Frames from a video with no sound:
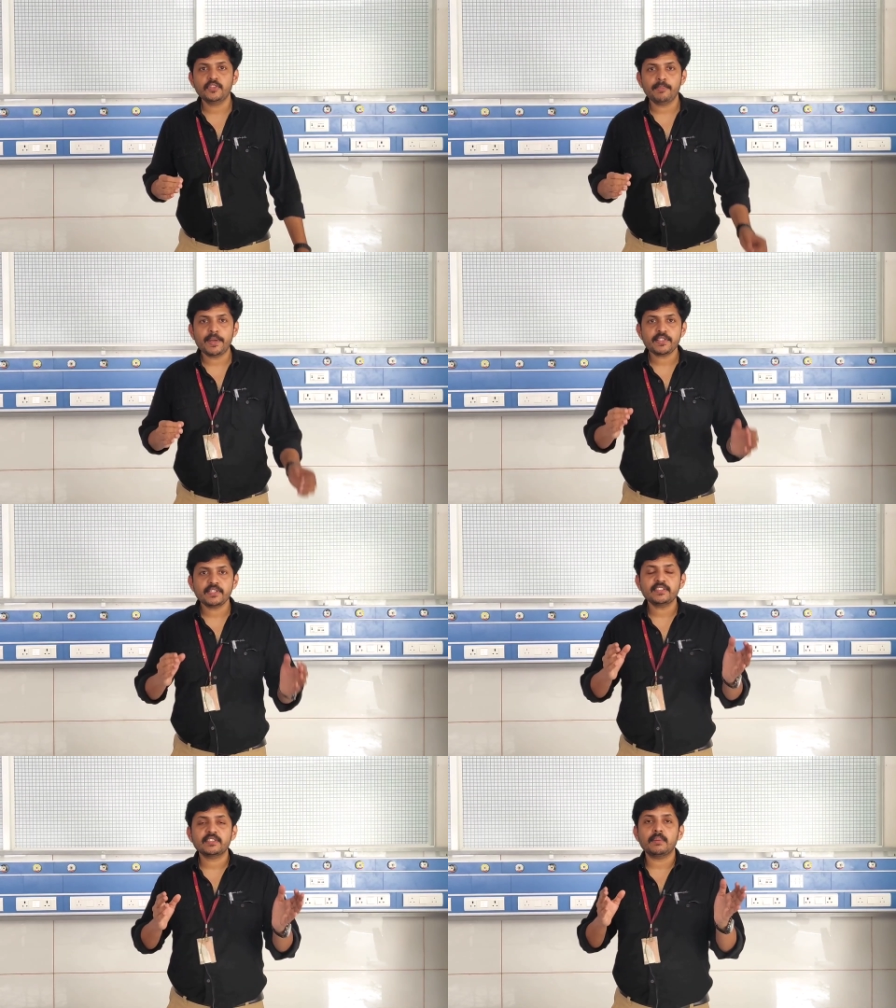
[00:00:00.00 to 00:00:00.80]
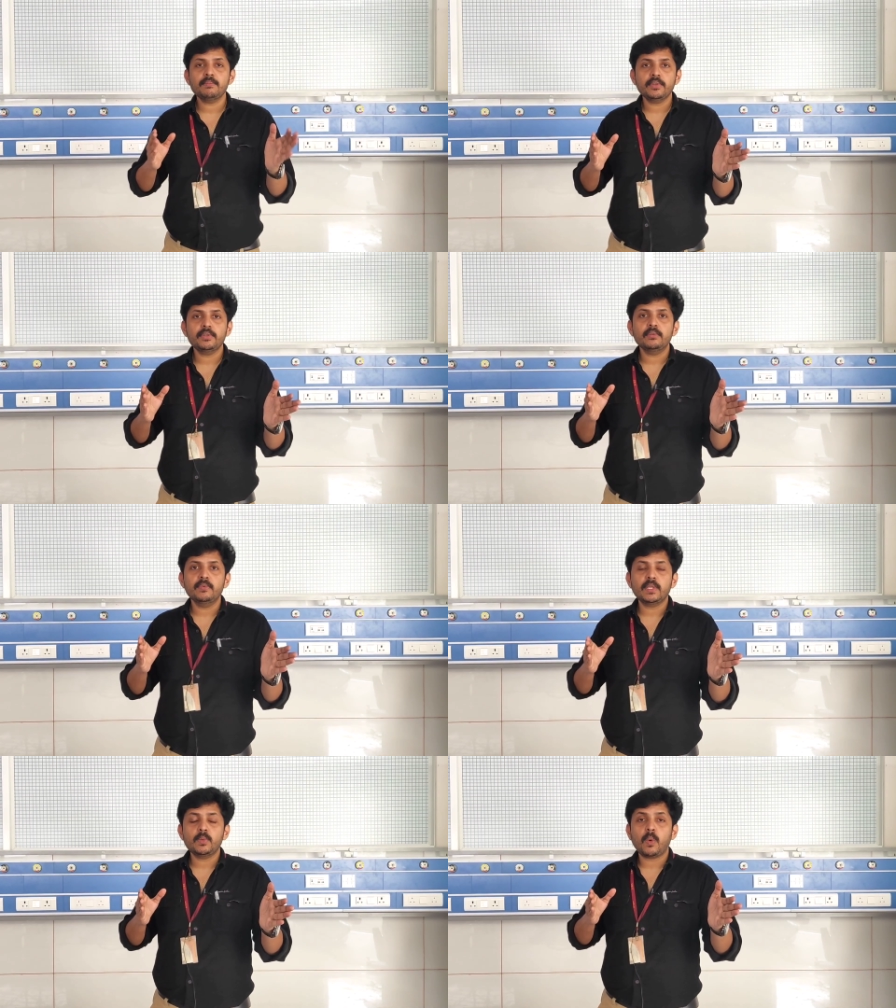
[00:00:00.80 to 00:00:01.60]
if the patient has come to you
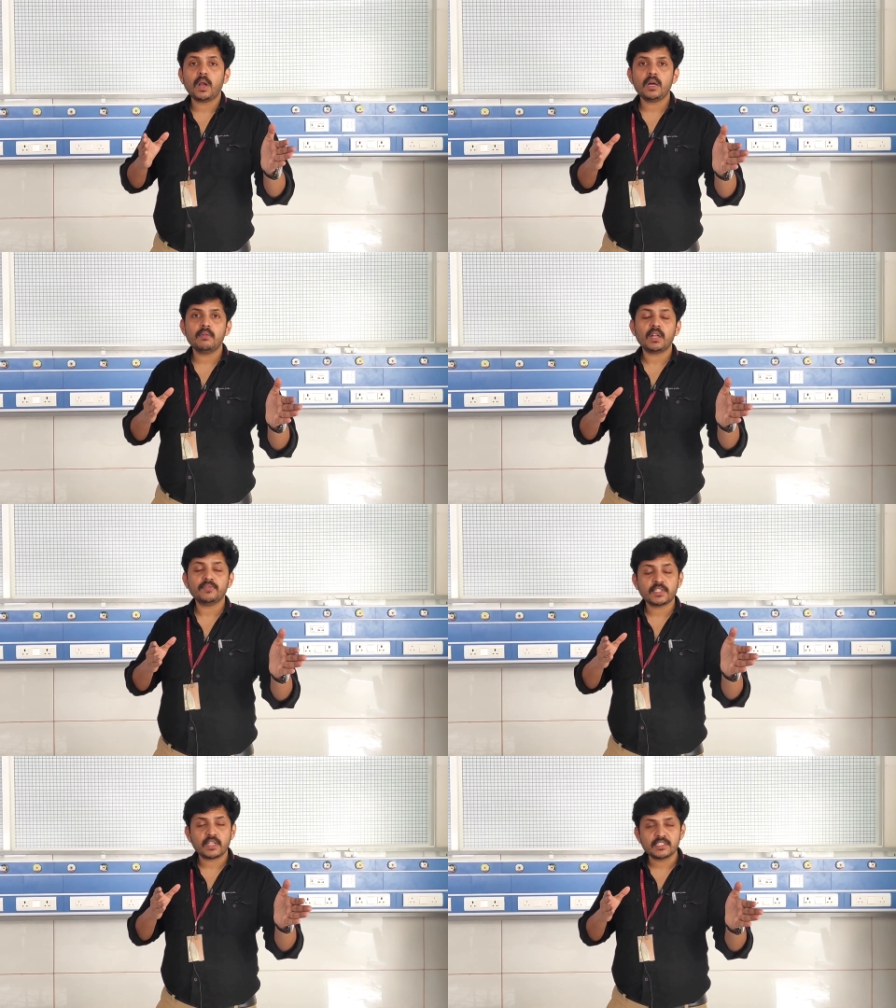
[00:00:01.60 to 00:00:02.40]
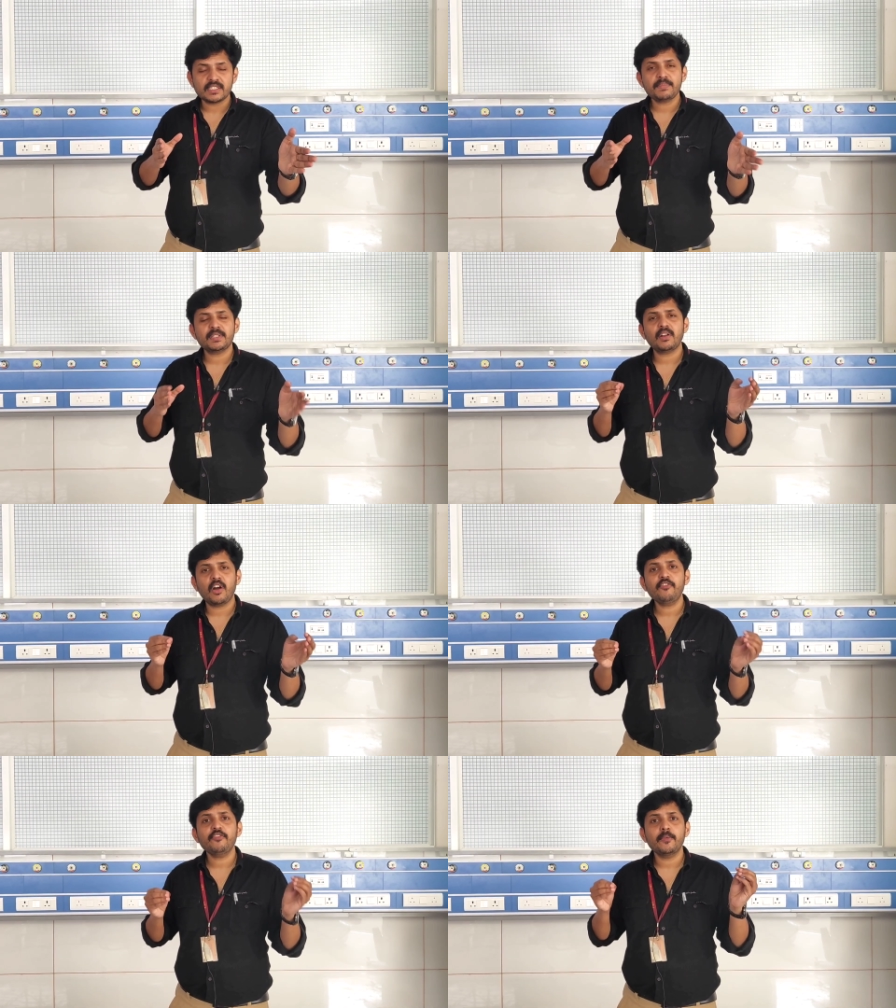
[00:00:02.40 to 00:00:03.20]
within one hour after consumption
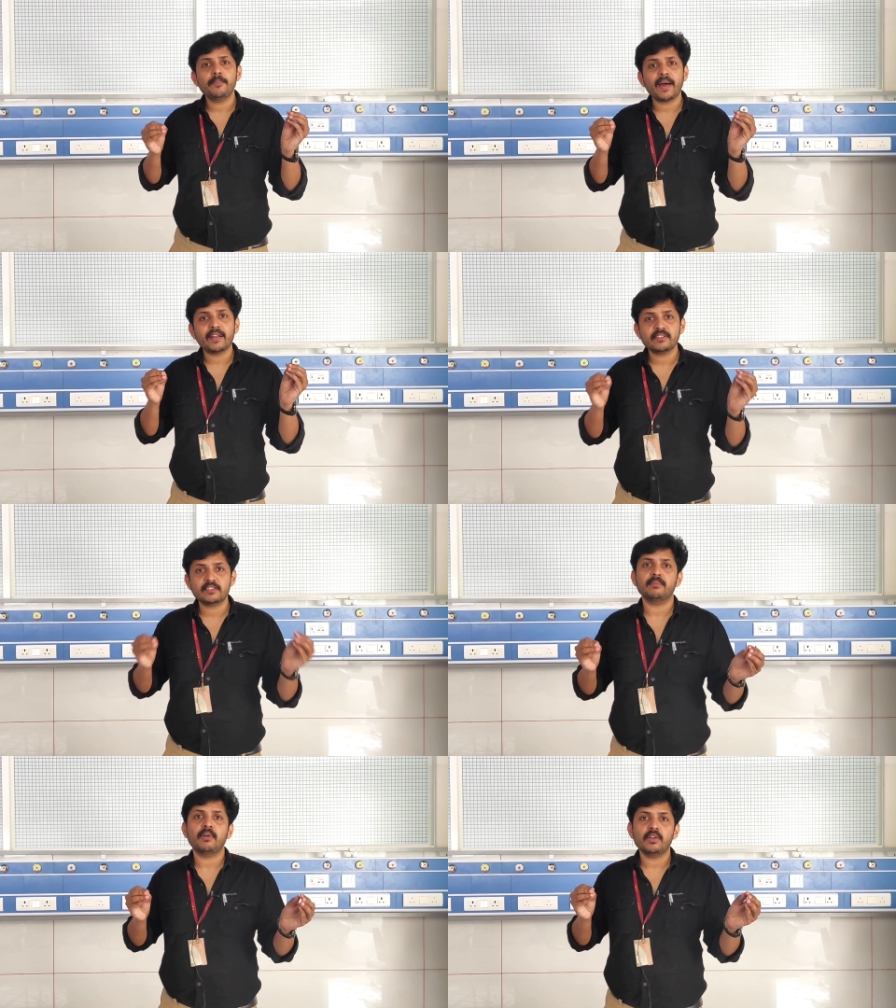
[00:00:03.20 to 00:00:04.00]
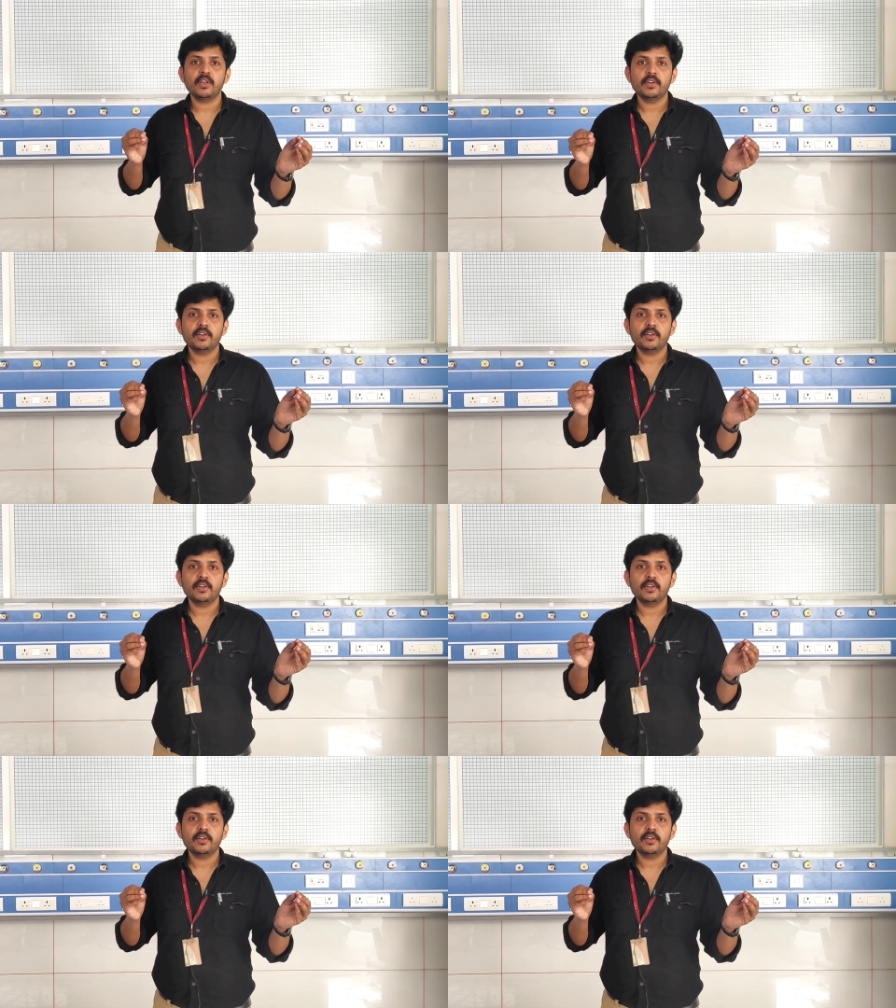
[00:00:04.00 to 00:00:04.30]
of paracetamol,